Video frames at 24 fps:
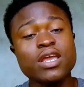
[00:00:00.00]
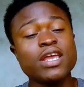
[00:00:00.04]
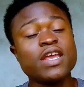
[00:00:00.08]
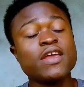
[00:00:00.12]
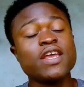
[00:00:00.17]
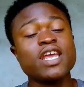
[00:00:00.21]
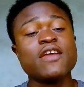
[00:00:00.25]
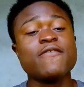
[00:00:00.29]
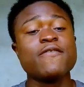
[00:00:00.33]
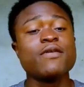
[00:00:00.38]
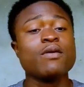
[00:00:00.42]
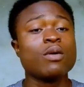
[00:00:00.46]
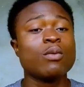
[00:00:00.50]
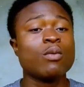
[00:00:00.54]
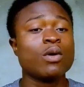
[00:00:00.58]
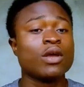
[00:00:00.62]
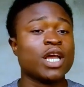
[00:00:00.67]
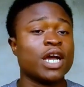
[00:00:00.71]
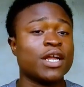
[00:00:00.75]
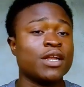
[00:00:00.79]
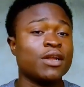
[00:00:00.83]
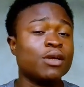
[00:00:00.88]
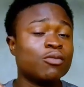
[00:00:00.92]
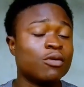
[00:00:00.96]
Even
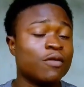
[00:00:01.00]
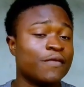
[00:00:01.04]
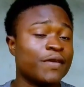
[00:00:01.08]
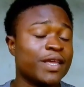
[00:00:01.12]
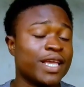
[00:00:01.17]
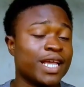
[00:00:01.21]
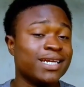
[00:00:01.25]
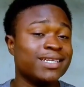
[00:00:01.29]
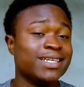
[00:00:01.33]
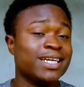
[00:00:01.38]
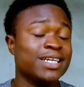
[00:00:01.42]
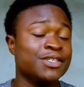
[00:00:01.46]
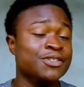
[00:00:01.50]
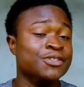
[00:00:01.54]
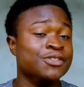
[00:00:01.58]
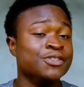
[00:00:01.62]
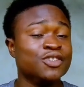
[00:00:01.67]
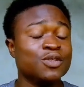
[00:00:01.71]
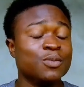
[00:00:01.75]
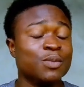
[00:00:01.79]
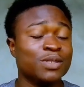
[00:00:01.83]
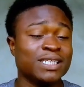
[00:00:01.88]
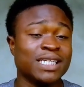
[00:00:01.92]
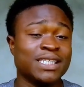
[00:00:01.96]
when you are not within the
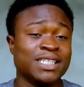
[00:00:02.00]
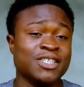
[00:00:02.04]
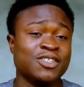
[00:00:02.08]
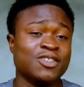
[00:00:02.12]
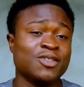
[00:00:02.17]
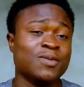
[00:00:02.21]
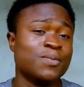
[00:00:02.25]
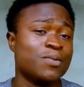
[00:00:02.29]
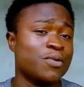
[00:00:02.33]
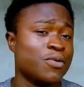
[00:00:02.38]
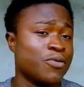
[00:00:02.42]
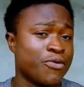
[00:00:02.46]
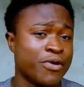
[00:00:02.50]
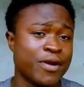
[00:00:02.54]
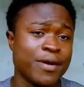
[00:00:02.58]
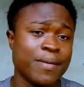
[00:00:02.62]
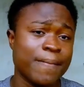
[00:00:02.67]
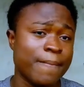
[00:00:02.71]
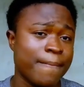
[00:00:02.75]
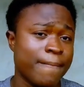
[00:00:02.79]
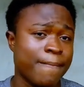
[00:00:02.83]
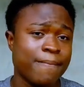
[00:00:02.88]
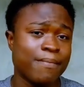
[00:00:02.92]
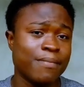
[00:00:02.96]
YouTube monetization program,
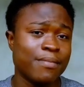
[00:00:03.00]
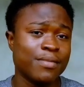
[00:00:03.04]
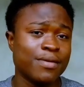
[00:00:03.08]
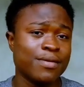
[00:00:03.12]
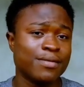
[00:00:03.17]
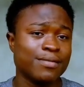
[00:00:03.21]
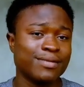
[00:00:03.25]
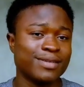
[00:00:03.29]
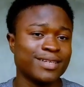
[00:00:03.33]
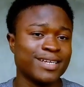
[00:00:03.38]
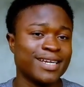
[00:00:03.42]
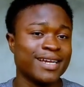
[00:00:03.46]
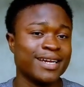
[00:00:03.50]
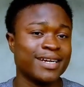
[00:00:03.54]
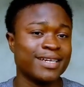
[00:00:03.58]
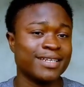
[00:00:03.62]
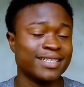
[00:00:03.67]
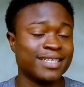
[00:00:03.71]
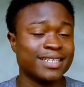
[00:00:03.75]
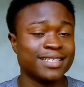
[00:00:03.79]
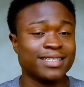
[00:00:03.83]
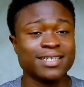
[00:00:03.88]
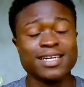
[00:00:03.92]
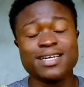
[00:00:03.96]
yeah.
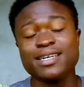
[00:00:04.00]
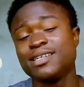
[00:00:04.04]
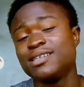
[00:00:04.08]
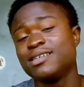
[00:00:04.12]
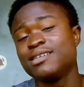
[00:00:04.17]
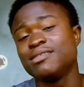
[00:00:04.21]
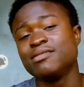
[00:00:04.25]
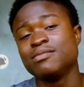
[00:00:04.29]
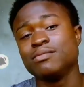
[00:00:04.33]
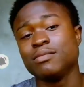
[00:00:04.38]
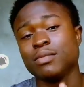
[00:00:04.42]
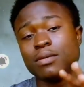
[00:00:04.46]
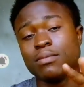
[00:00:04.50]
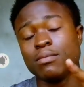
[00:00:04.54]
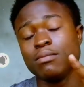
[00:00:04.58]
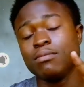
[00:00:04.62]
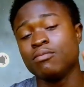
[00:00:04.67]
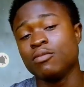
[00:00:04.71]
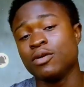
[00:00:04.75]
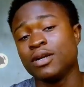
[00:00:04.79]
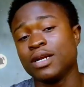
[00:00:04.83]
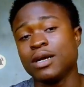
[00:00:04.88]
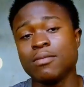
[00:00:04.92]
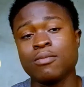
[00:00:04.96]

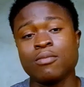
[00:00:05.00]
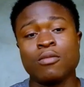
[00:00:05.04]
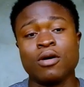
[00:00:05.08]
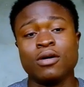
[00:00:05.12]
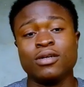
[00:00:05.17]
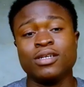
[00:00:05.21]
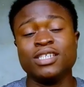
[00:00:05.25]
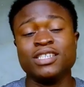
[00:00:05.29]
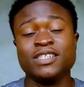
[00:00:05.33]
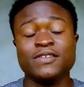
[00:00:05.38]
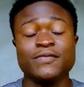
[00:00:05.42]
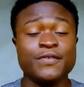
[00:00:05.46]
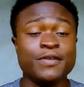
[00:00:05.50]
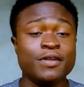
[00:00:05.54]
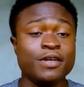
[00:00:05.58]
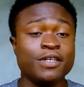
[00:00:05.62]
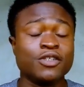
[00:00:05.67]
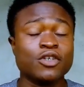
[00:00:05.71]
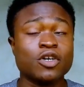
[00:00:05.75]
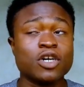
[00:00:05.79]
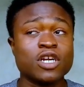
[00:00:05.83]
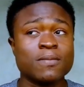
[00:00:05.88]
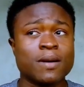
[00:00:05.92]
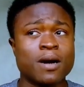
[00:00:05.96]
But this video
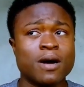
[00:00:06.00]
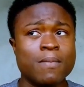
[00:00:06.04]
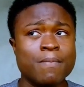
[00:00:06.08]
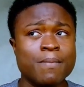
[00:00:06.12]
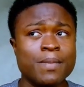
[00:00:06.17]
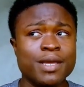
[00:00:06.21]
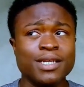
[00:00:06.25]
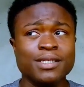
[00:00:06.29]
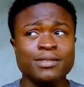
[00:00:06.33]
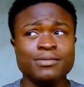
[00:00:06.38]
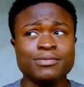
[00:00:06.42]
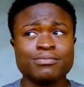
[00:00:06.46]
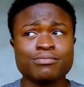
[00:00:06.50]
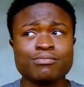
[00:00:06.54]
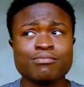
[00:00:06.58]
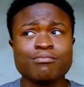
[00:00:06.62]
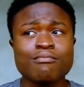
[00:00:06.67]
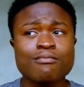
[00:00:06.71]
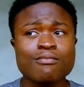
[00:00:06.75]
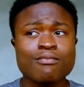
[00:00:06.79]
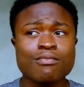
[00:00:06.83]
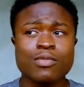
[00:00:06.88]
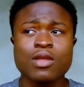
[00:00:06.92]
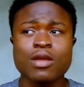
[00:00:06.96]
is all about me
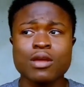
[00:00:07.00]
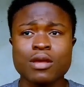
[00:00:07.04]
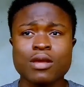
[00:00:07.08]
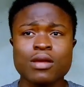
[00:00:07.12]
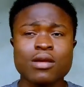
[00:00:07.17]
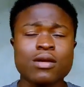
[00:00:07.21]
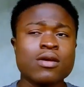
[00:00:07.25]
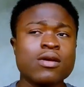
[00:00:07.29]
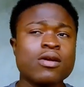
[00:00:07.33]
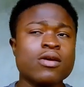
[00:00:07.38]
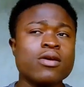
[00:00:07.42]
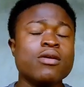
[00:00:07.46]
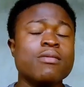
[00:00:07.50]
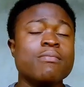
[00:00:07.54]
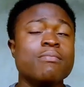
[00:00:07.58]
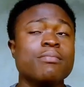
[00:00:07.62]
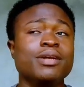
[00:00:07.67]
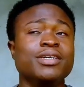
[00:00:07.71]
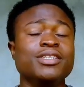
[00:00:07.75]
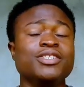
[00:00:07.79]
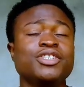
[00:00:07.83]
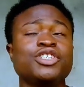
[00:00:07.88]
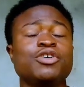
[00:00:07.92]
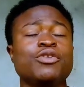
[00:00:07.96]

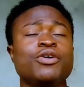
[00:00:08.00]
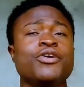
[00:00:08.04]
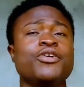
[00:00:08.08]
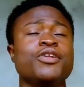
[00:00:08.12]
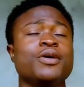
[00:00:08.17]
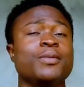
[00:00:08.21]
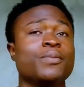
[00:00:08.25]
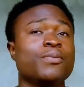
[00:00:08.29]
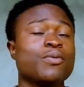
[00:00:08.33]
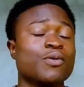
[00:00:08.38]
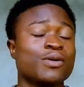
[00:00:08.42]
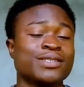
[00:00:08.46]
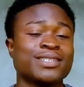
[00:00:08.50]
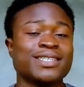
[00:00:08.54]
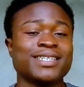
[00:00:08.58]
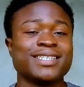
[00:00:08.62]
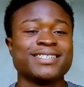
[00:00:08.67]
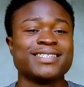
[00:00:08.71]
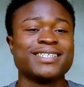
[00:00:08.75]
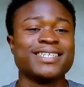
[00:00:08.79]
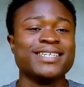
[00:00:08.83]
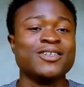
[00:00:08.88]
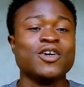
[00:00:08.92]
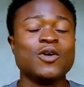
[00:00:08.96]
showing you the
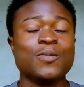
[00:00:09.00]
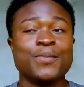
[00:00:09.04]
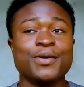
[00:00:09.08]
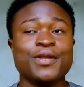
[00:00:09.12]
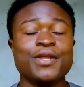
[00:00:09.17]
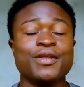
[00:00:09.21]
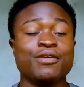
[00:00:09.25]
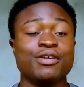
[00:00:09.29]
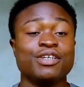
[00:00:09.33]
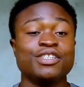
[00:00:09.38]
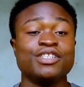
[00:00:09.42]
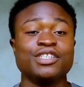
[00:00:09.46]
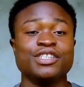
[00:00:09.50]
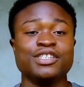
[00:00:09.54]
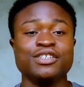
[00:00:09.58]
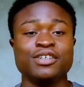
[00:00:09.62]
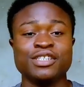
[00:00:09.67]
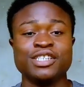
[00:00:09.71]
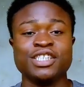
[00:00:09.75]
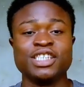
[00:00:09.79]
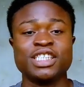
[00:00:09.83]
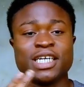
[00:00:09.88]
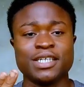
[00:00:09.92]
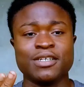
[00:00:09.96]
process in opening your
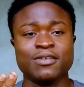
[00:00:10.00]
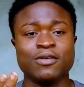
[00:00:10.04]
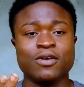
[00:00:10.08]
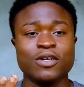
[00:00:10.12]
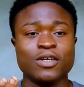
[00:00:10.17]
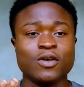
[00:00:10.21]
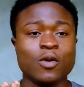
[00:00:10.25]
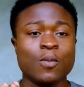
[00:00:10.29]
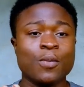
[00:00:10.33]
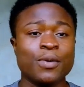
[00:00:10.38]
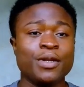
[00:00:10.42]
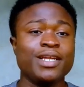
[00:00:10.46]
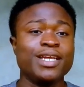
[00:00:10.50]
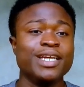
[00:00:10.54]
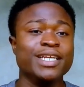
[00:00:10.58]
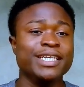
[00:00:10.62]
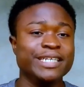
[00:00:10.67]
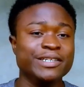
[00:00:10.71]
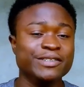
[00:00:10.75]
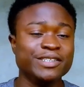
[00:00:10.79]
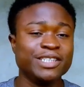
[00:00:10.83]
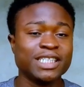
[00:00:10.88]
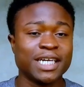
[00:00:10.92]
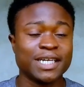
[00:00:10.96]
channel, opening a
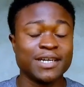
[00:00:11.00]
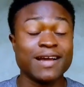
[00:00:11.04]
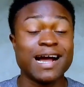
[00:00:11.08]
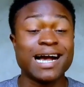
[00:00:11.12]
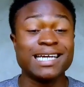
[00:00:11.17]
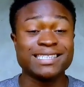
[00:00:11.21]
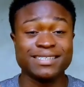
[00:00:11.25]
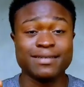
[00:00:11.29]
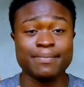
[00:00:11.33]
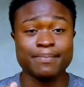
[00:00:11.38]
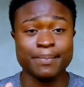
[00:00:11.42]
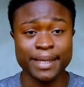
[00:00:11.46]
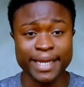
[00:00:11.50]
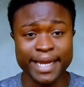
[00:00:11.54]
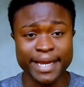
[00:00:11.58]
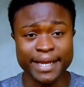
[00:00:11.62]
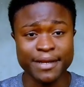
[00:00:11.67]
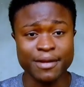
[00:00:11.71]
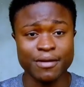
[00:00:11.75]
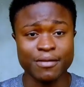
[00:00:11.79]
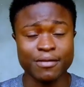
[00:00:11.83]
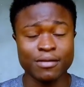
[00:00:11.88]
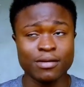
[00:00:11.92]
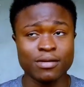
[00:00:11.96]
new channel as a
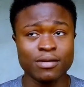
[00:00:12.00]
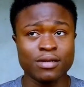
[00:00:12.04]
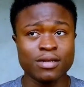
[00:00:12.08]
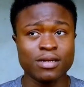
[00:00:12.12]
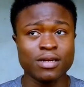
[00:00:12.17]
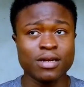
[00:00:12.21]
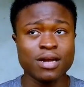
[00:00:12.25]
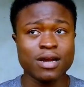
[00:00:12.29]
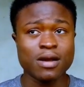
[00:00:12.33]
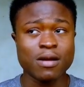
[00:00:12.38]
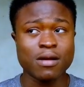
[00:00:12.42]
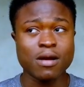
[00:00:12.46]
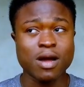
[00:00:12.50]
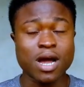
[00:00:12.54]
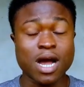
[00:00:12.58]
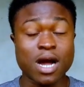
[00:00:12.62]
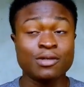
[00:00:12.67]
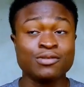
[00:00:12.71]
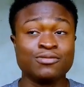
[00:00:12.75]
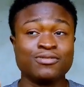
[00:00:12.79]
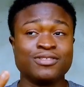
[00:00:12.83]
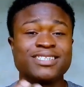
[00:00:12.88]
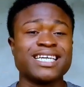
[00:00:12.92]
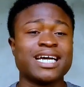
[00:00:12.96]
beginner,
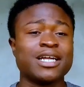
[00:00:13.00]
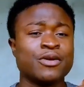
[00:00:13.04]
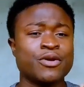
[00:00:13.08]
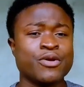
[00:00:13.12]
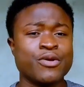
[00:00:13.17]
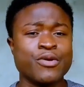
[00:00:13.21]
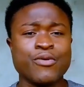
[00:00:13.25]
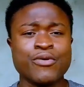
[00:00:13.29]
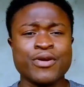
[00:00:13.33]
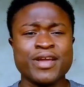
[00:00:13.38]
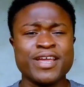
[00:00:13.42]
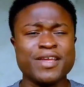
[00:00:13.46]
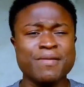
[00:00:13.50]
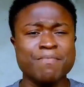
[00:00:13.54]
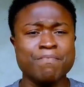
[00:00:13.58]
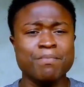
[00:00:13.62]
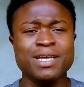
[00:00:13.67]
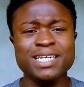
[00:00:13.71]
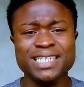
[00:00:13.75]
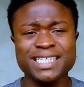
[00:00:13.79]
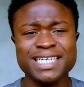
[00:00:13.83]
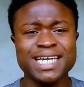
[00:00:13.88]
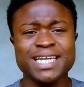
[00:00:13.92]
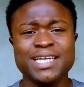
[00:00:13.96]
how to start growing
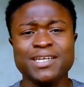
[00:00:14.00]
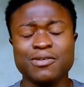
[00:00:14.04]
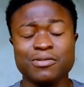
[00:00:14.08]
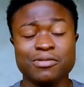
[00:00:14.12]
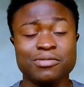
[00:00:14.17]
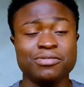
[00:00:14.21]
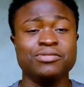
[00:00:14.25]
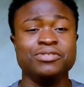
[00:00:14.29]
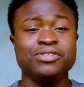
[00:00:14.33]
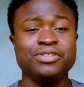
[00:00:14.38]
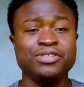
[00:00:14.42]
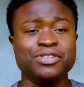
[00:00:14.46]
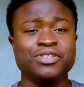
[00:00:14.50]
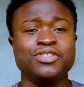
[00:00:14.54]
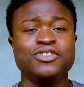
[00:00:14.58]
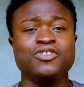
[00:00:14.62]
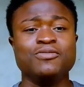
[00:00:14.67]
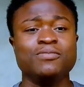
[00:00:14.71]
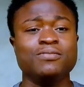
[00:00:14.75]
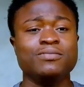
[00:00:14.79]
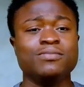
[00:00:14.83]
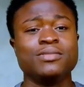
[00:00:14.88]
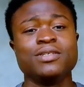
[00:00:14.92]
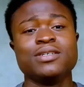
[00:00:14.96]
immediately on
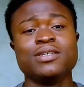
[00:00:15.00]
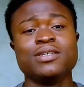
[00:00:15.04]
YouTube.